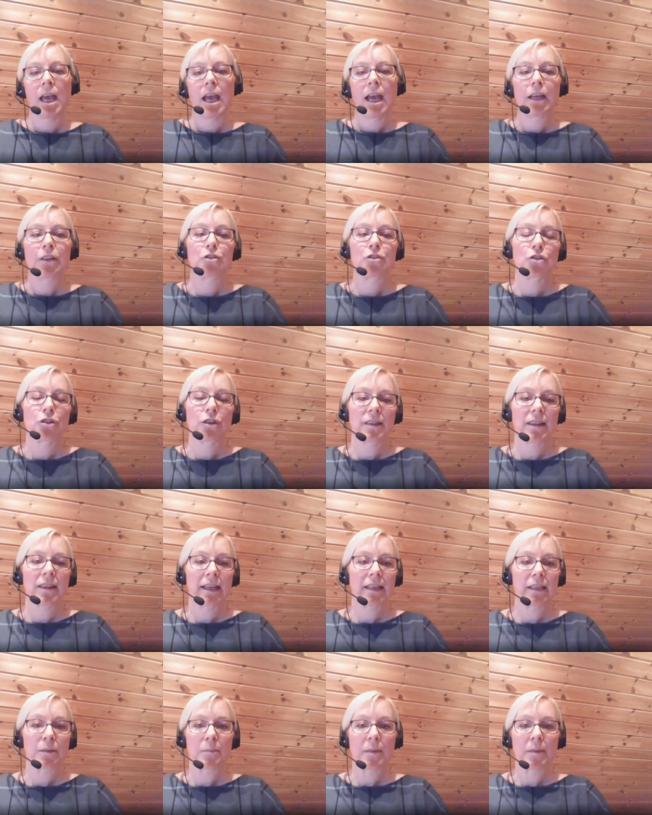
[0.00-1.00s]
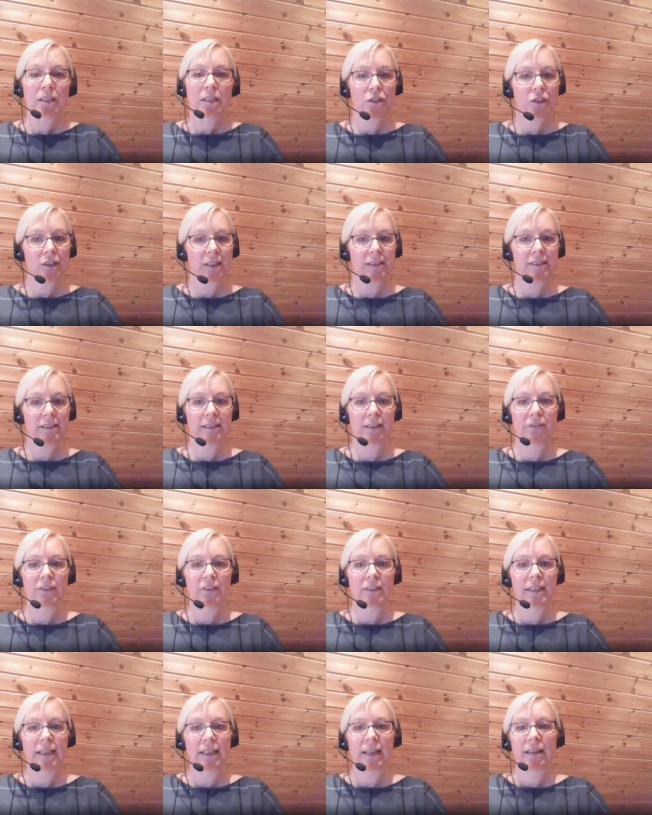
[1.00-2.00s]
And during the animation
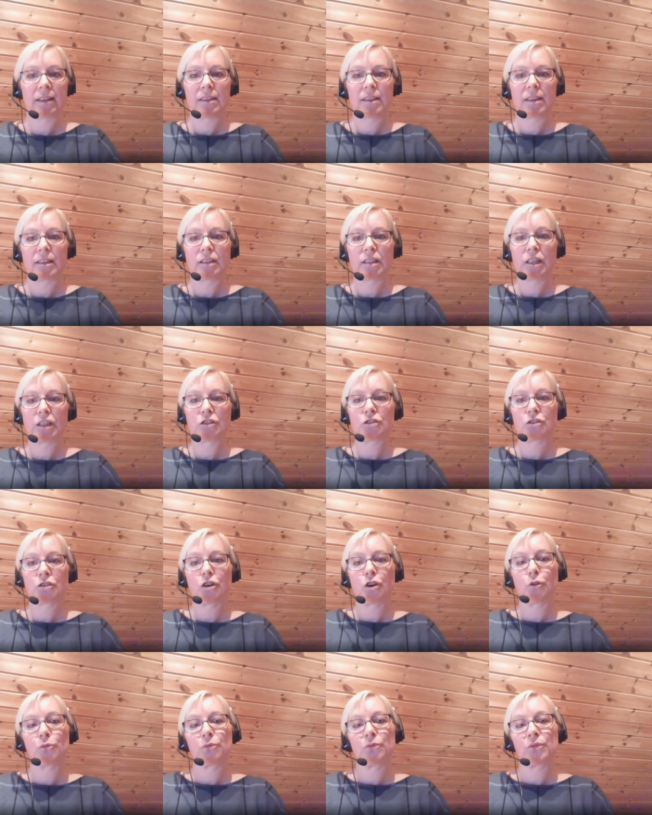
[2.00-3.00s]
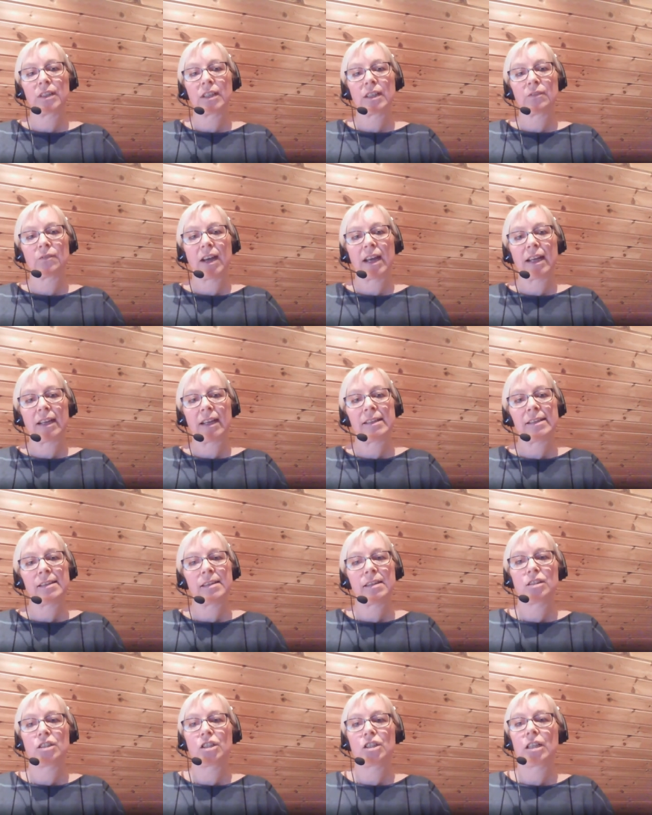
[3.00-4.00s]
activity, the teacher often invited
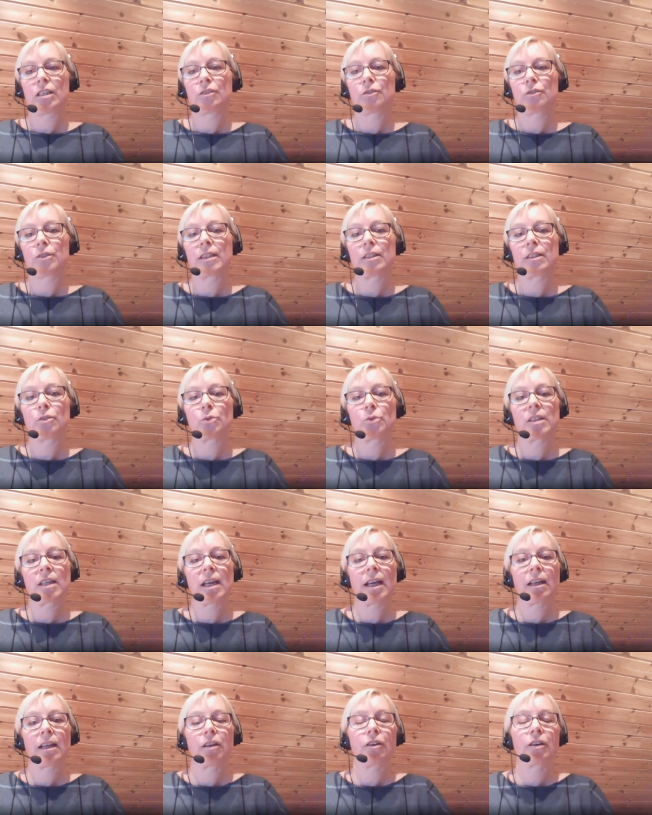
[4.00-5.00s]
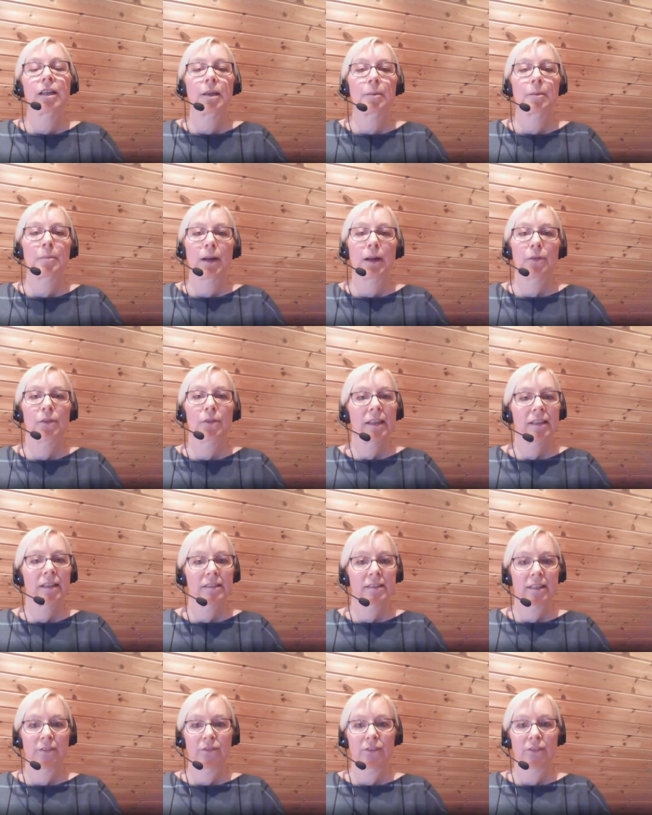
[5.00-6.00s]
the children to dialogue about the
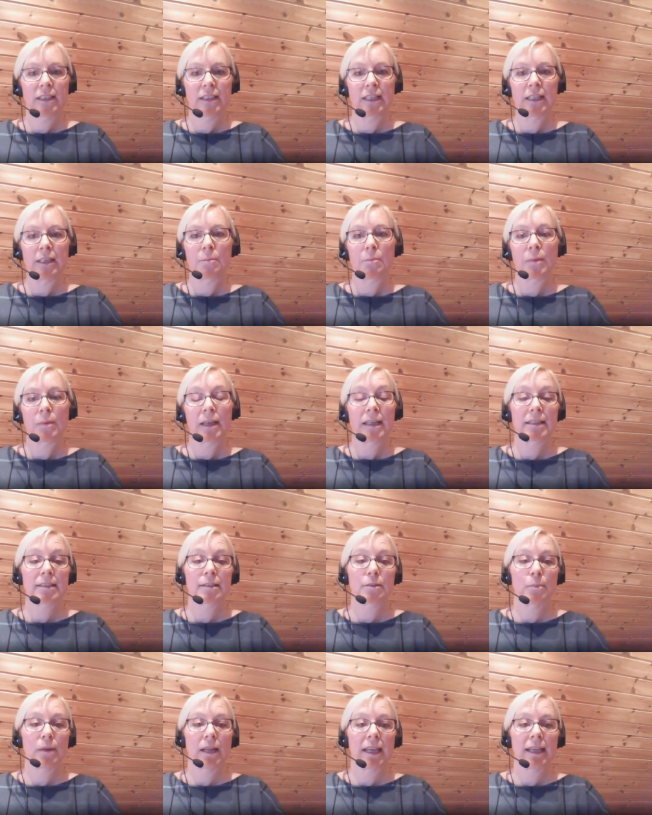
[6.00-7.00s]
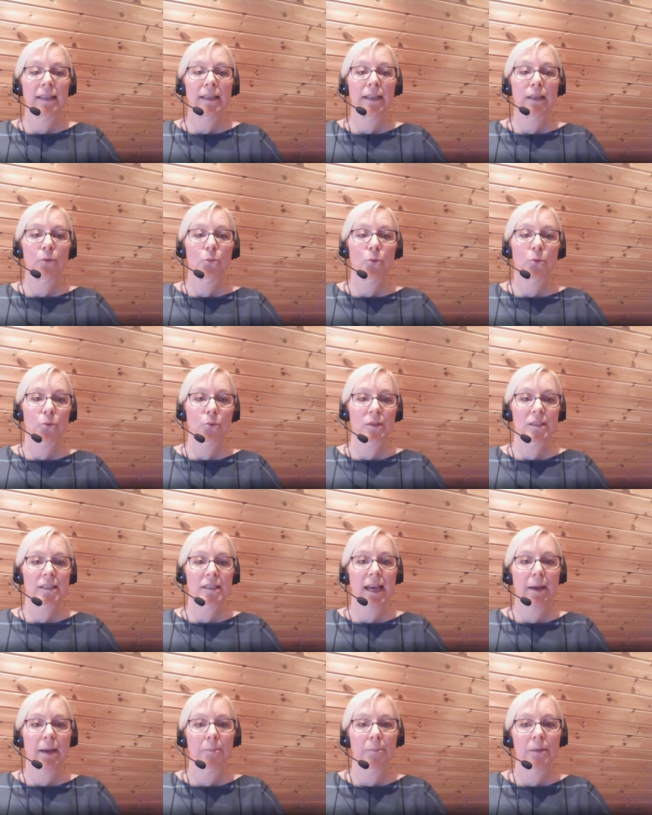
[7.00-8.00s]
activity by explaining what was
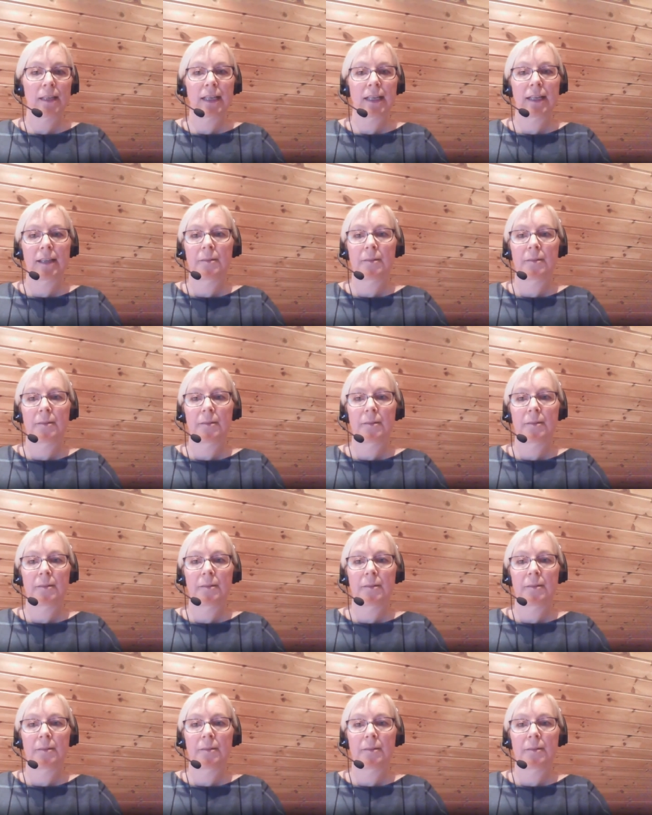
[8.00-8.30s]
happening.